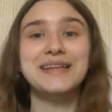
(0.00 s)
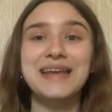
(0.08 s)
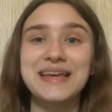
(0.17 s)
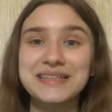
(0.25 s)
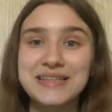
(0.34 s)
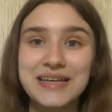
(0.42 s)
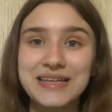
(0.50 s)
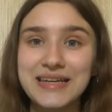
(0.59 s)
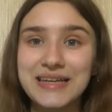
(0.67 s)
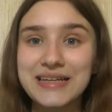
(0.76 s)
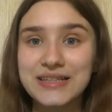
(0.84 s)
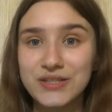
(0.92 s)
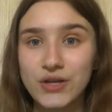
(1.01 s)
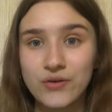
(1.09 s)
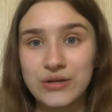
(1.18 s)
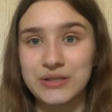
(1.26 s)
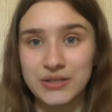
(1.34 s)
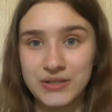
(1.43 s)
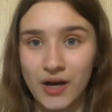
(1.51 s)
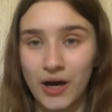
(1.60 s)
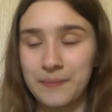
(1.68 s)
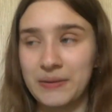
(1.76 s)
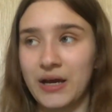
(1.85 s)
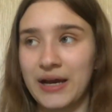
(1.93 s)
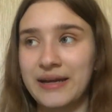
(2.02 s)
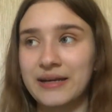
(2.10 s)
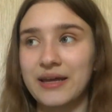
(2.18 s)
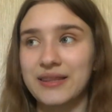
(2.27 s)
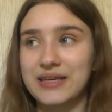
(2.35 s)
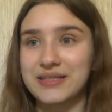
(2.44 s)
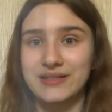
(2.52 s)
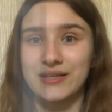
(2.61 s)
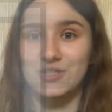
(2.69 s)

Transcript: The next technique is known as a timeline. This